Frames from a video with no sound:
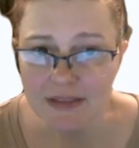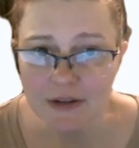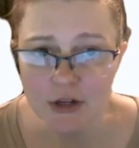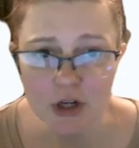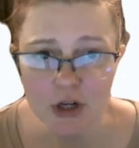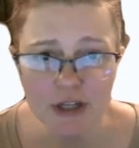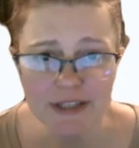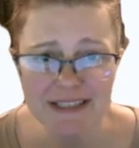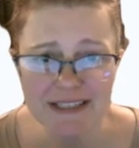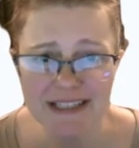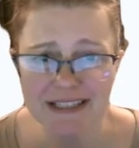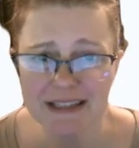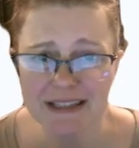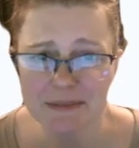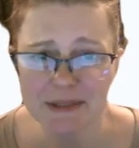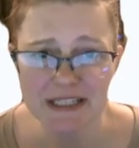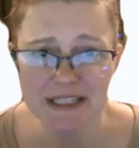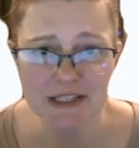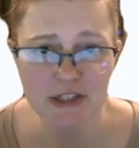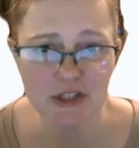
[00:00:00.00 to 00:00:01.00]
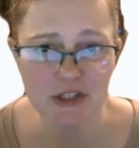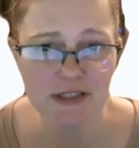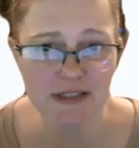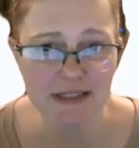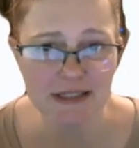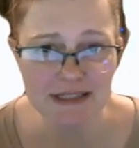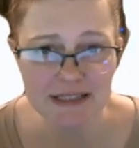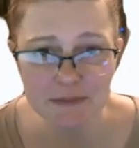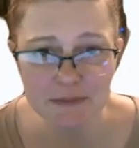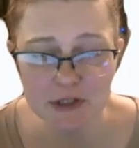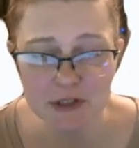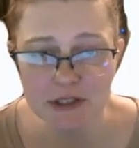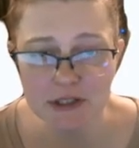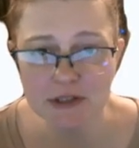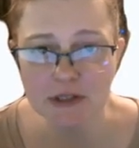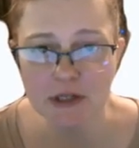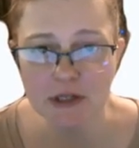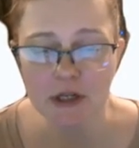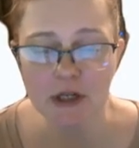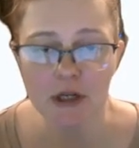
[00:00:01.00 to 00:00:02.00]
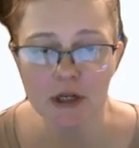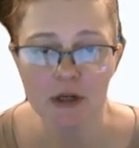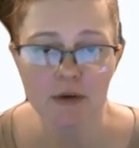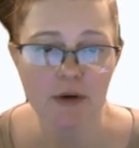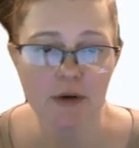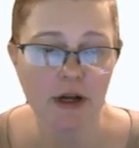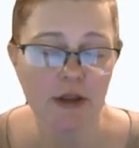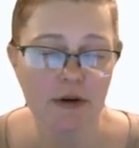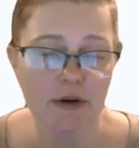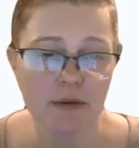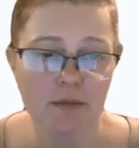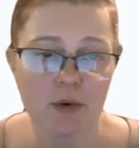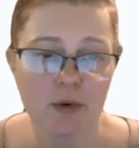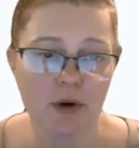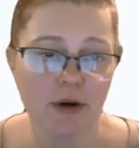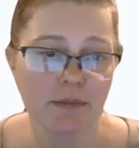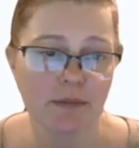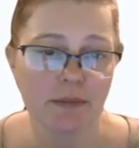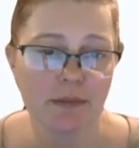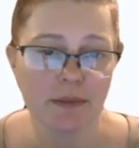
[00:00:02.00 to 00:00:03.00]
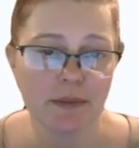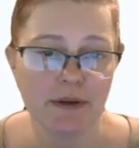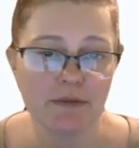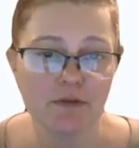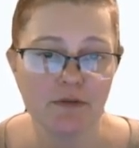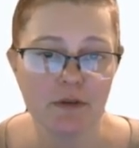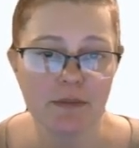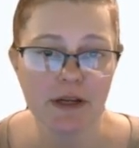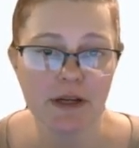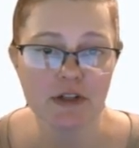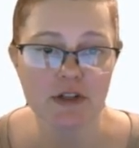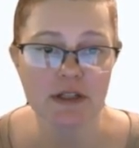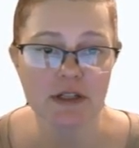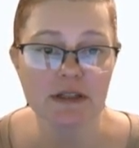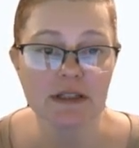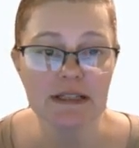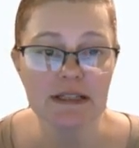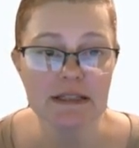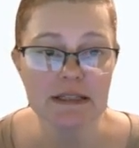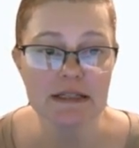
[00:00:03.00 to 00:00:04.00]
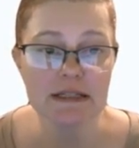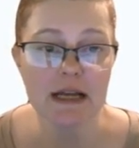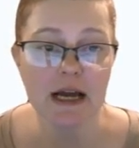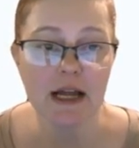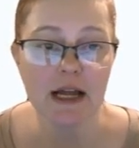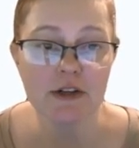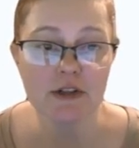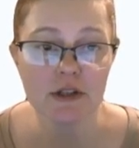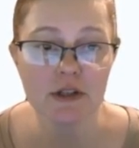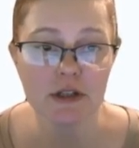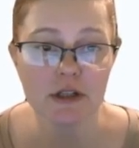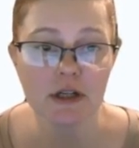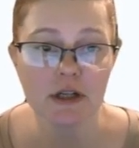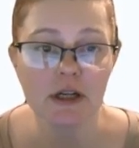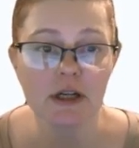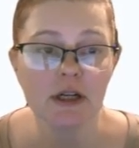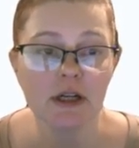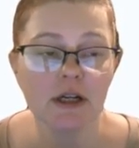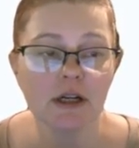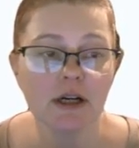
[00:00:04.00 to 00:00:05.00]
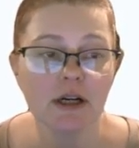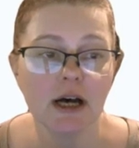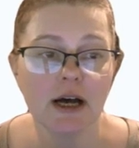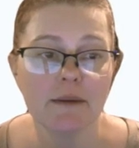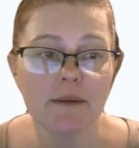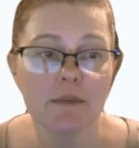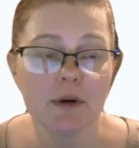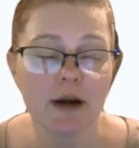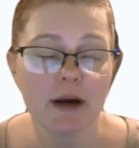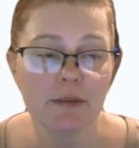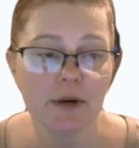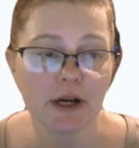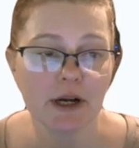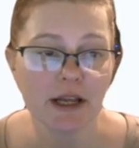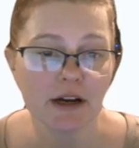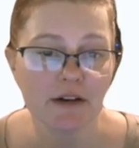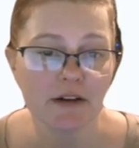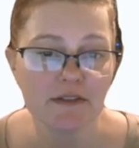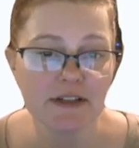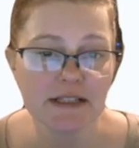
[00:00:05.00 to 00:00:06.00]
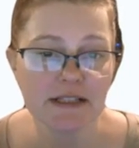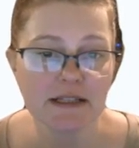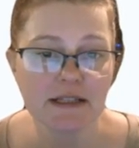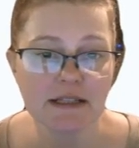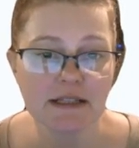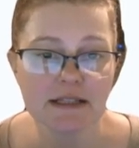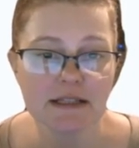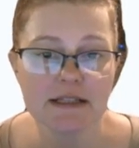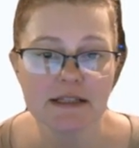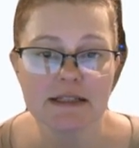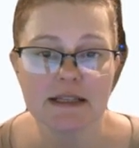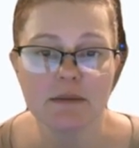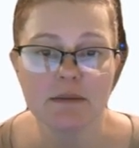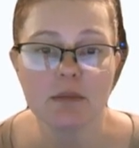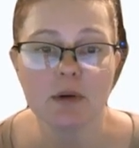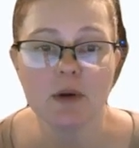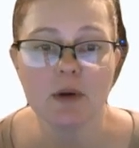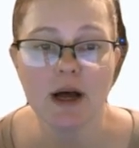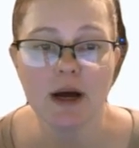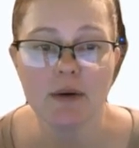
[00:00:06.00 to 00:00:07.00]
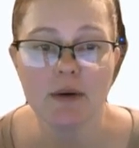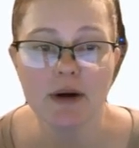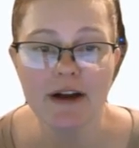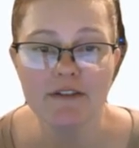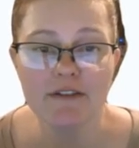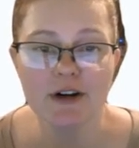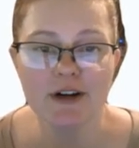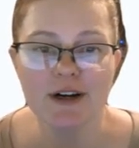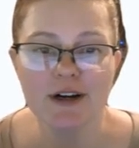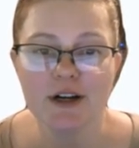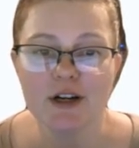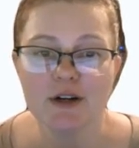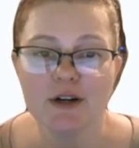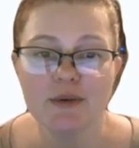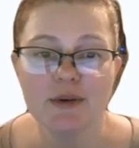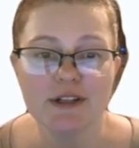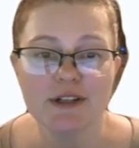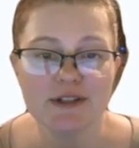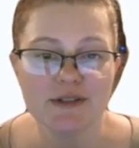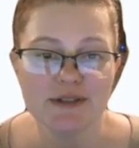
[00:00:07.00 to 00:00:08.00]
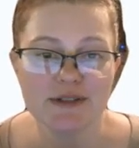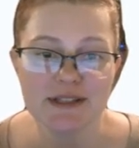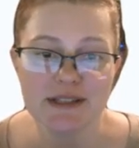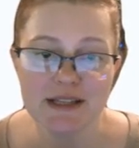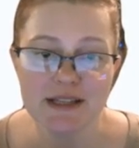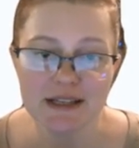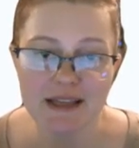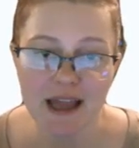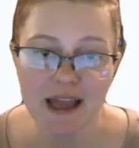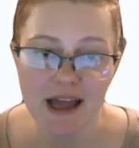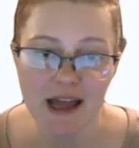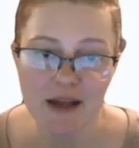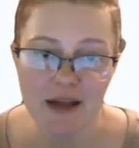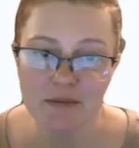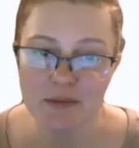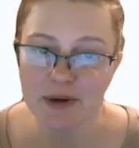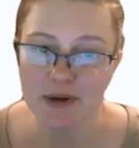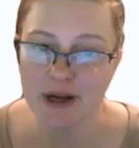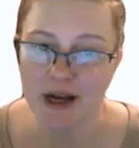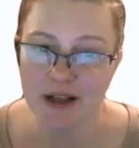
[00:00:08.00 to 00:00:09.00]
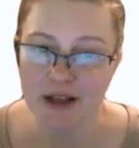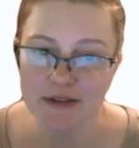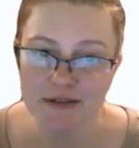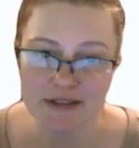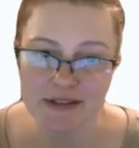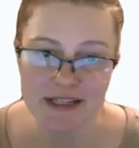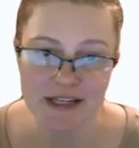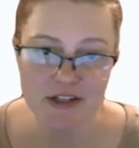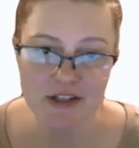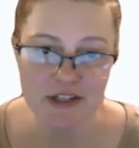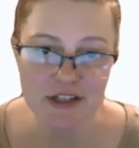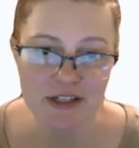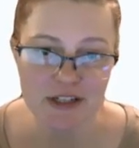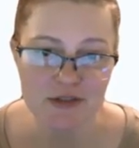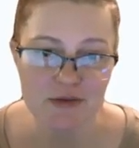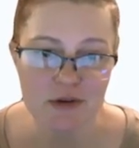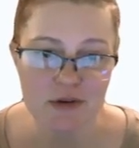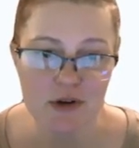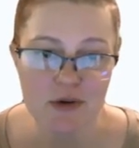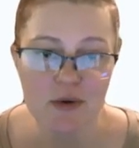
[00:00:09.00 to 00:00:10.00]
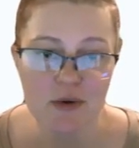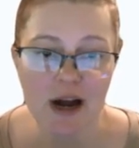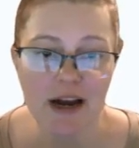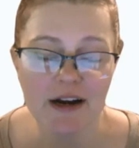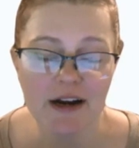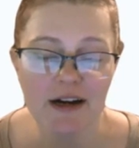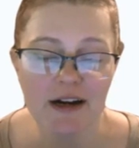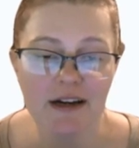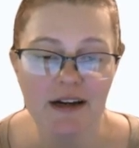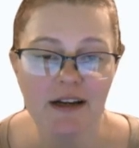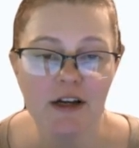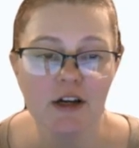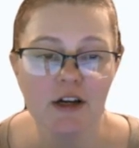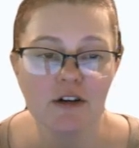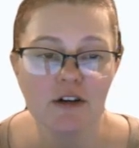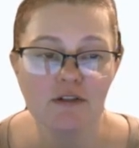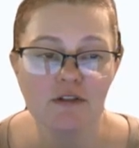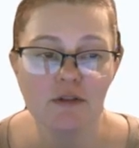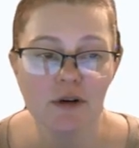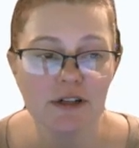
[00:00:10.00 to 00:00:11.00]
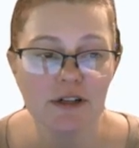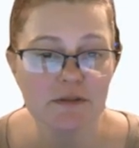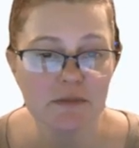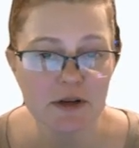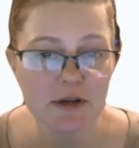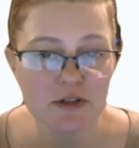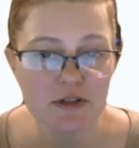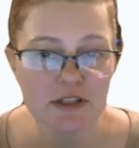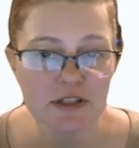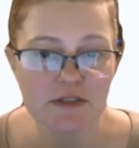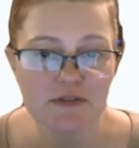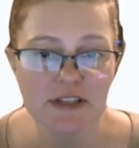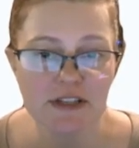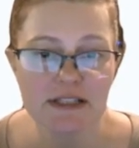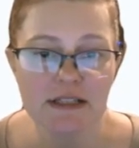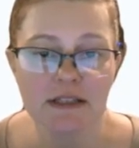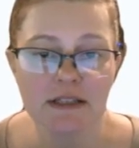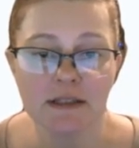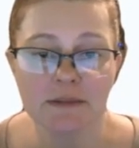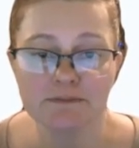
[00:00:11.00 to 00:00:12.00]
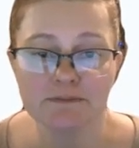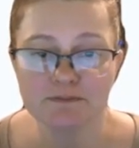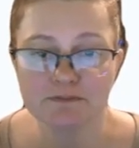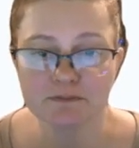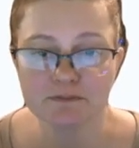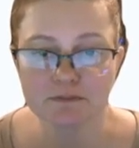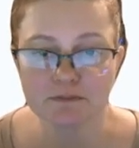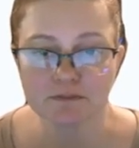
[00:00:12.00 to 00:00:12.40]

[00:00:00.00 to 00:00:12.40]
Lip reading: There aren't any limitations, exceptions, or other important information listed under primary care visit in this example. However, we do see again, pre-authorization is required for a specialist visit.